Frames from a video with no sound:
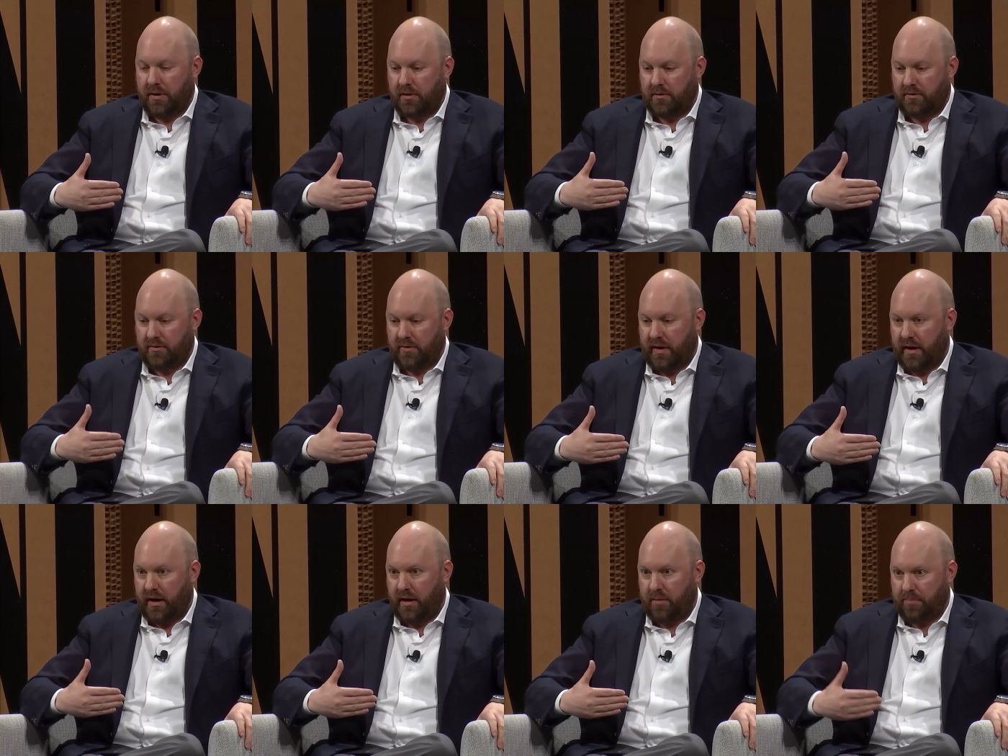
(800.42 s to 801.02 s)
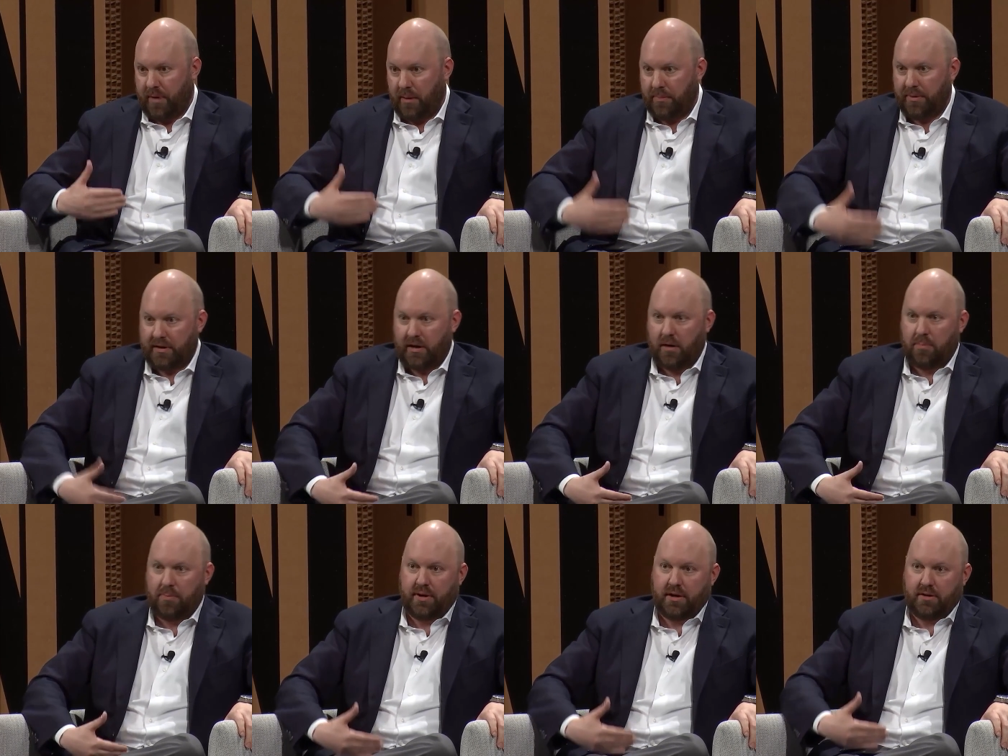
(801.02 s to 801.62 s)
is that
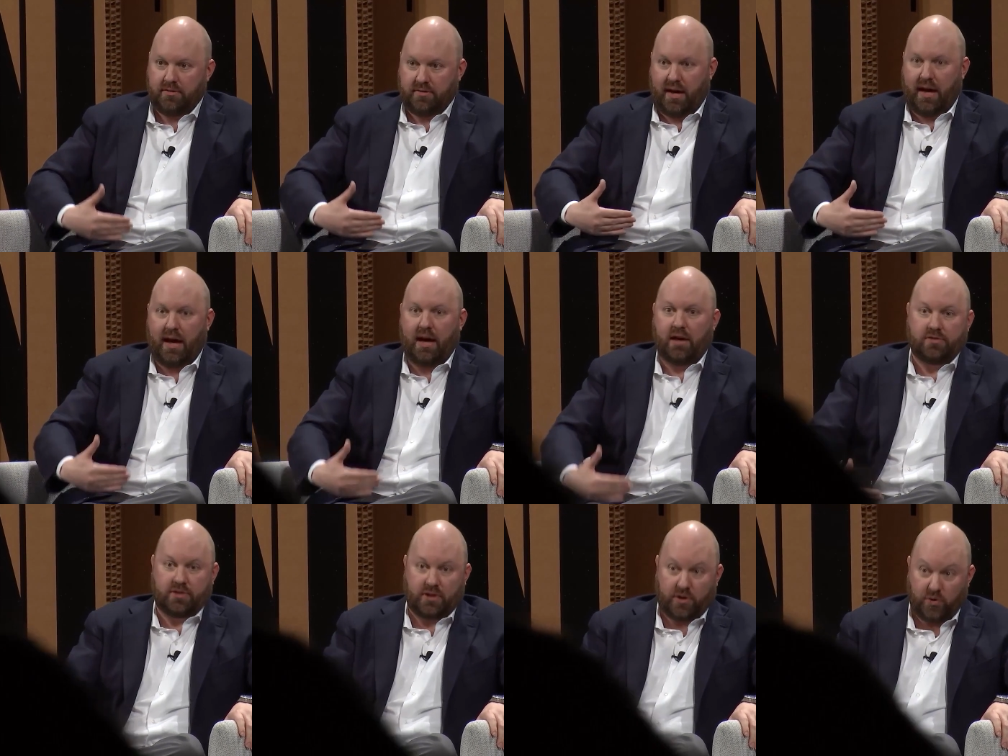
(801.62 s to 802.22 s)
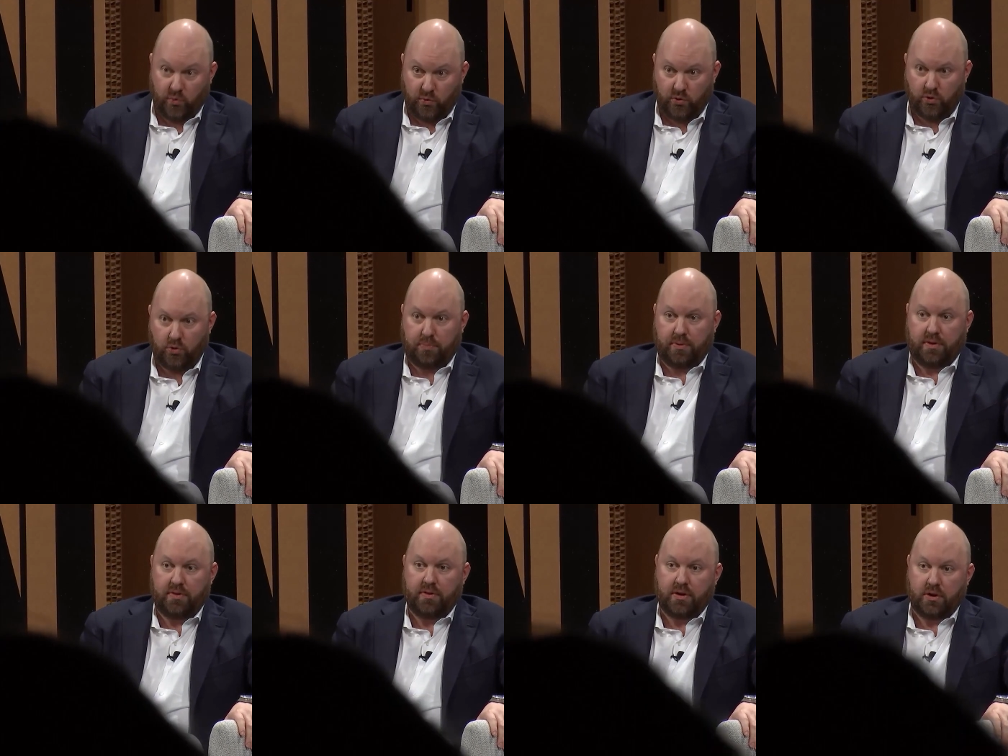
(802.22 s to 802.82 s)
public companies as a
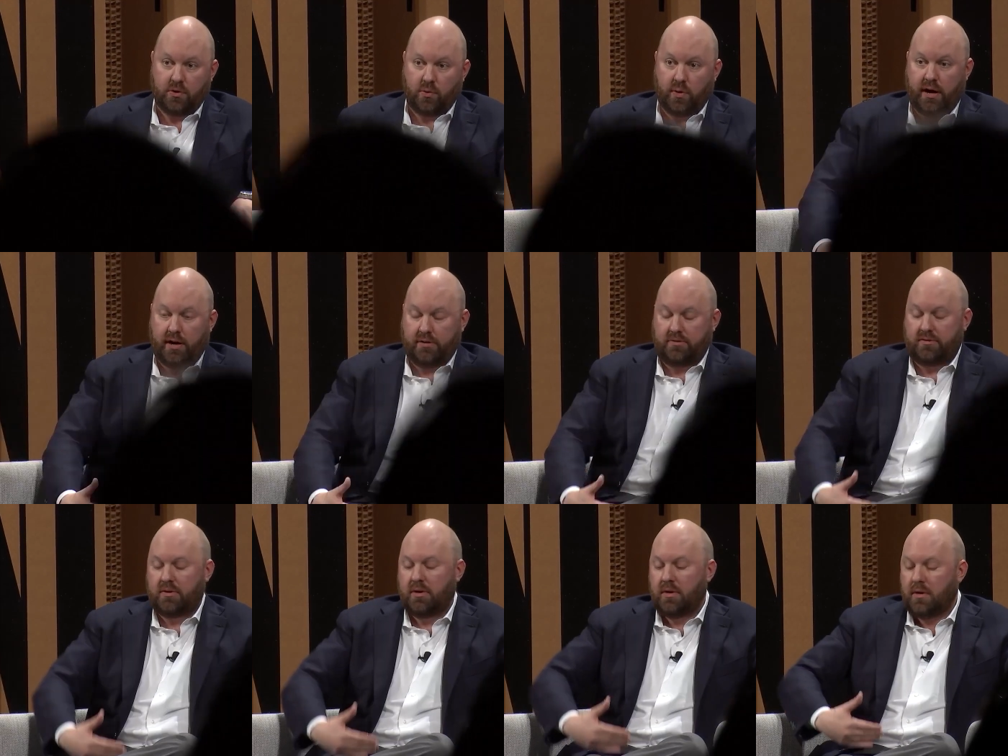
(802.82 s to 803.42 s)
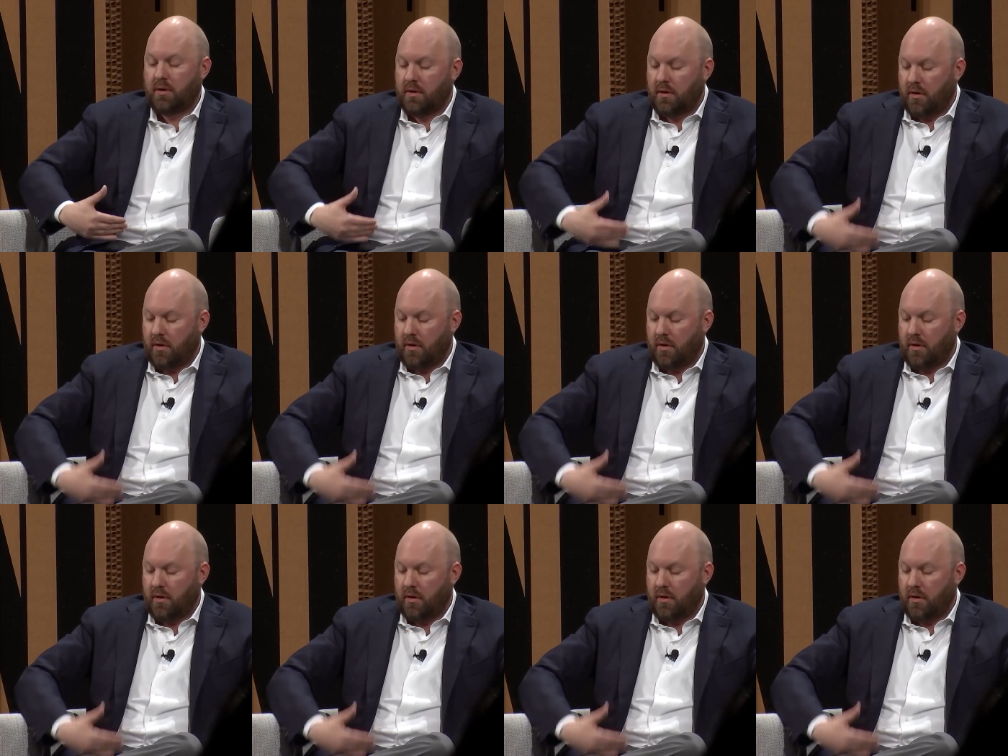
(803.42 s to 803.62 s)
group in the U.S.